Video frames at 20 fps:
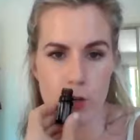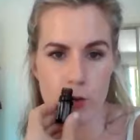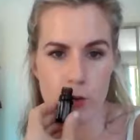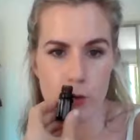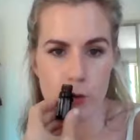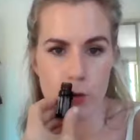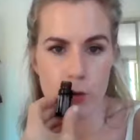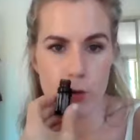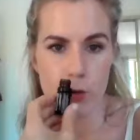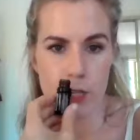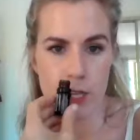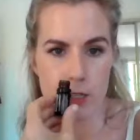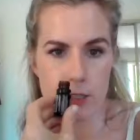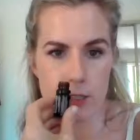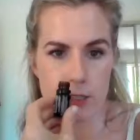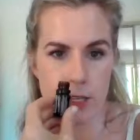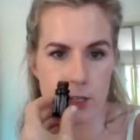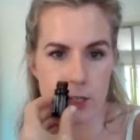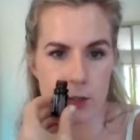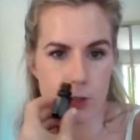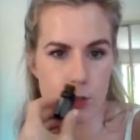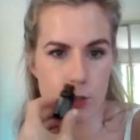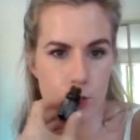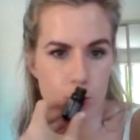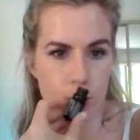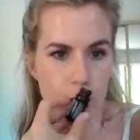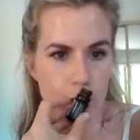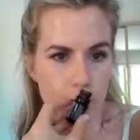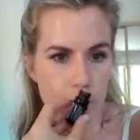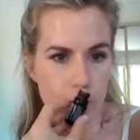you through. Yes, I do.
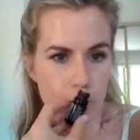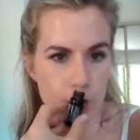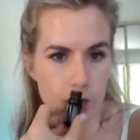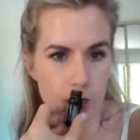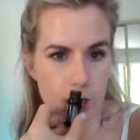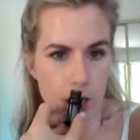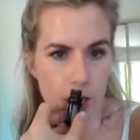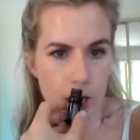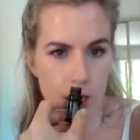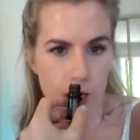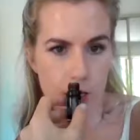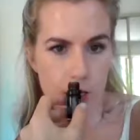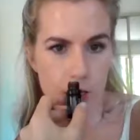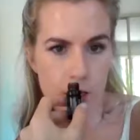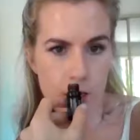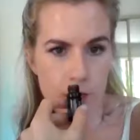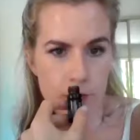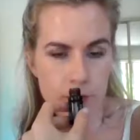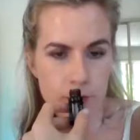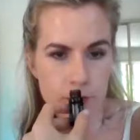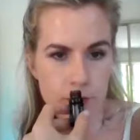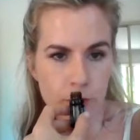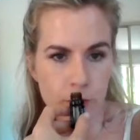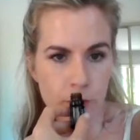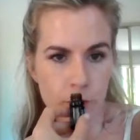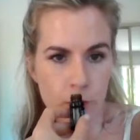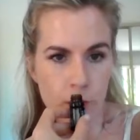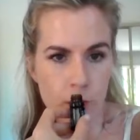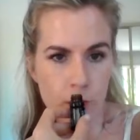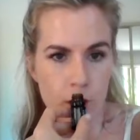I've got it here.
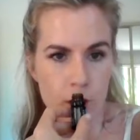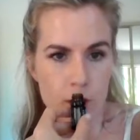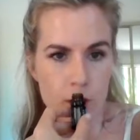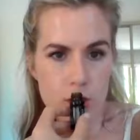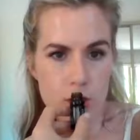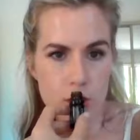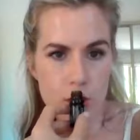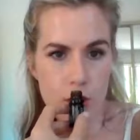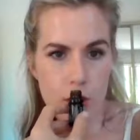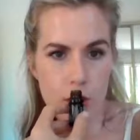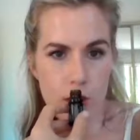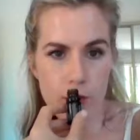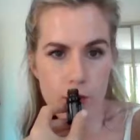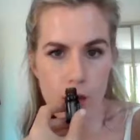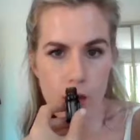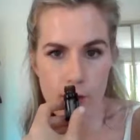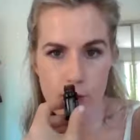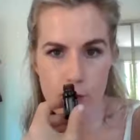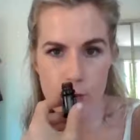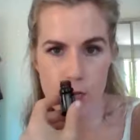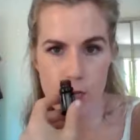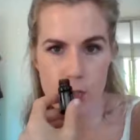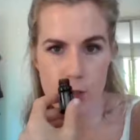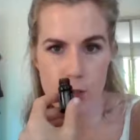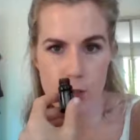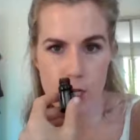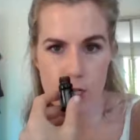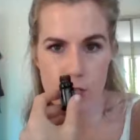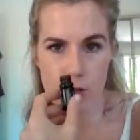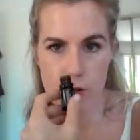So if you haven't been
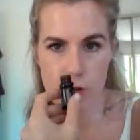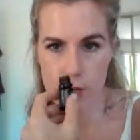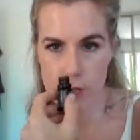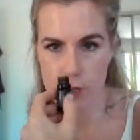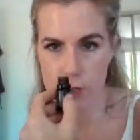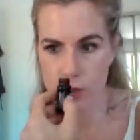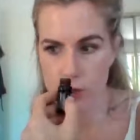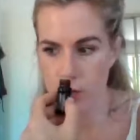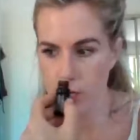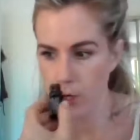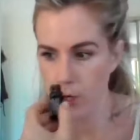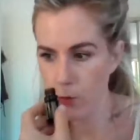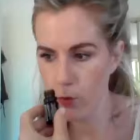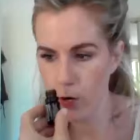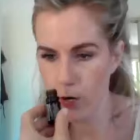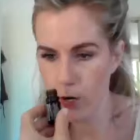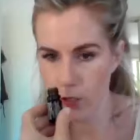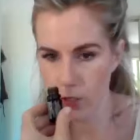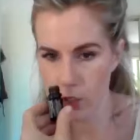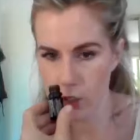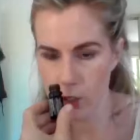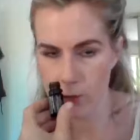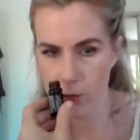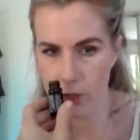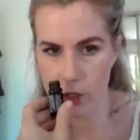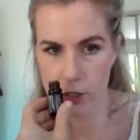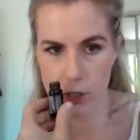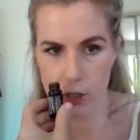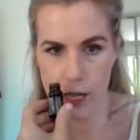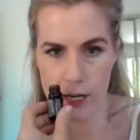to an introductory workshop
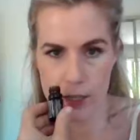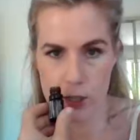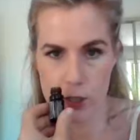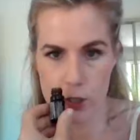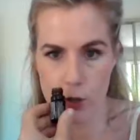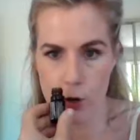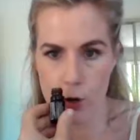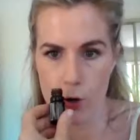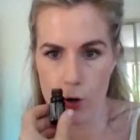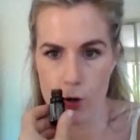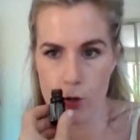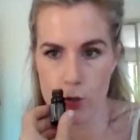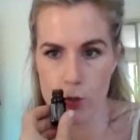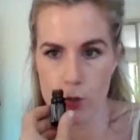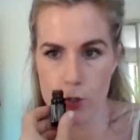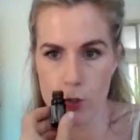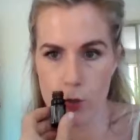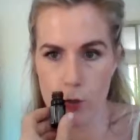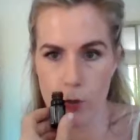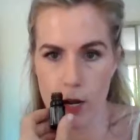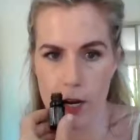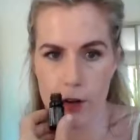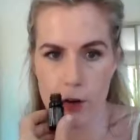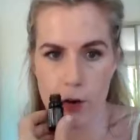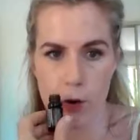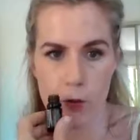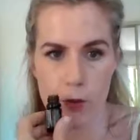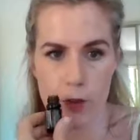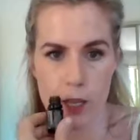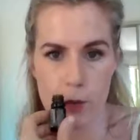and you'd like to go to one
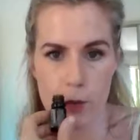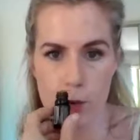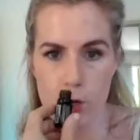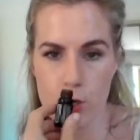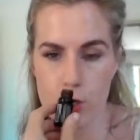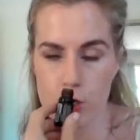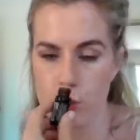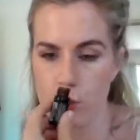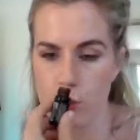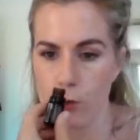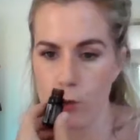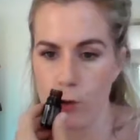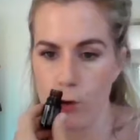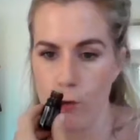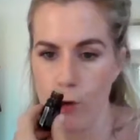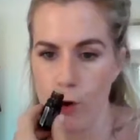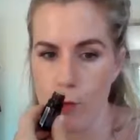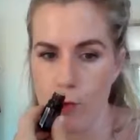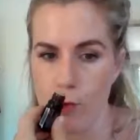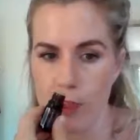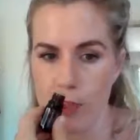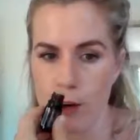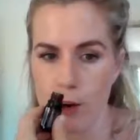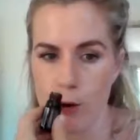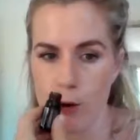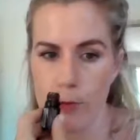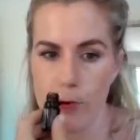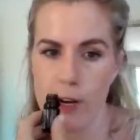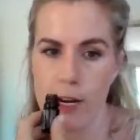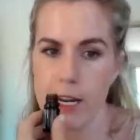on the emotional
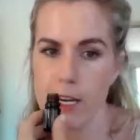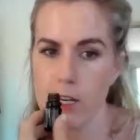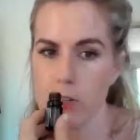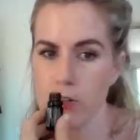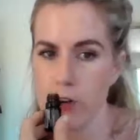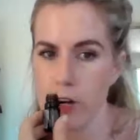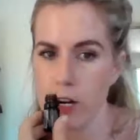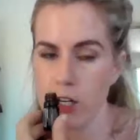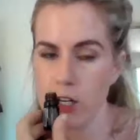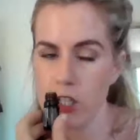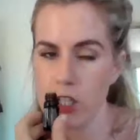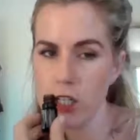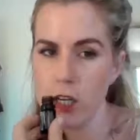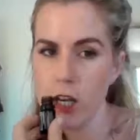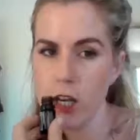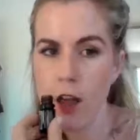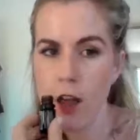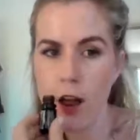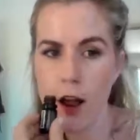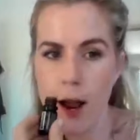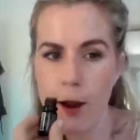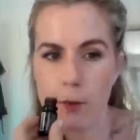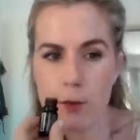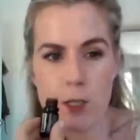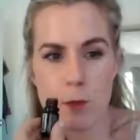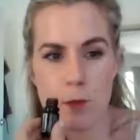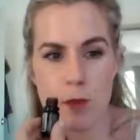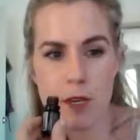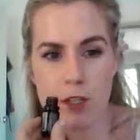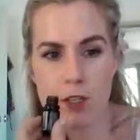aromatherapy introduction, I
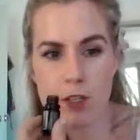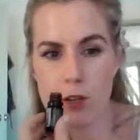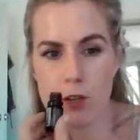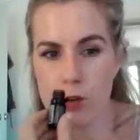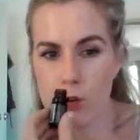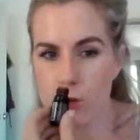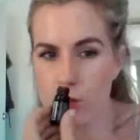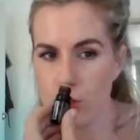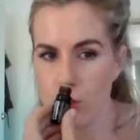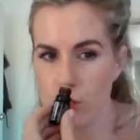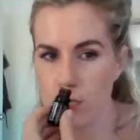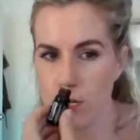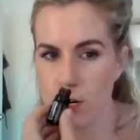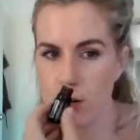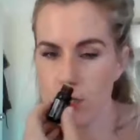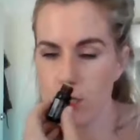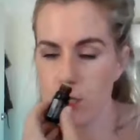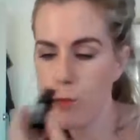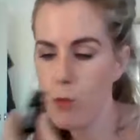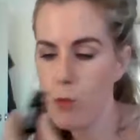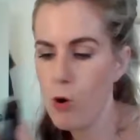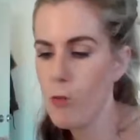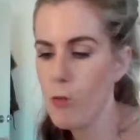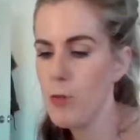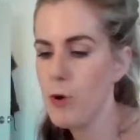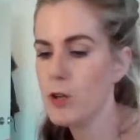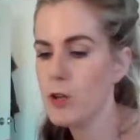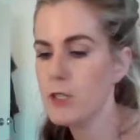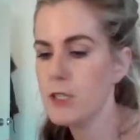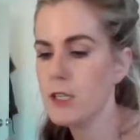would speak to your doTERRA support
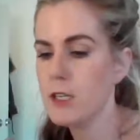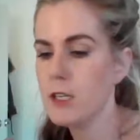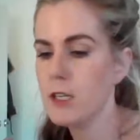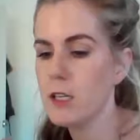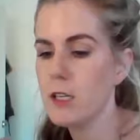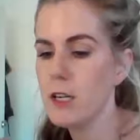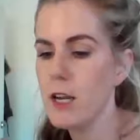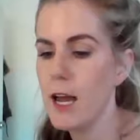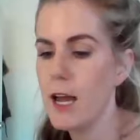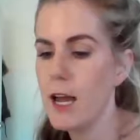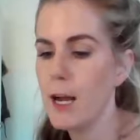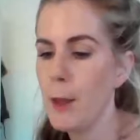person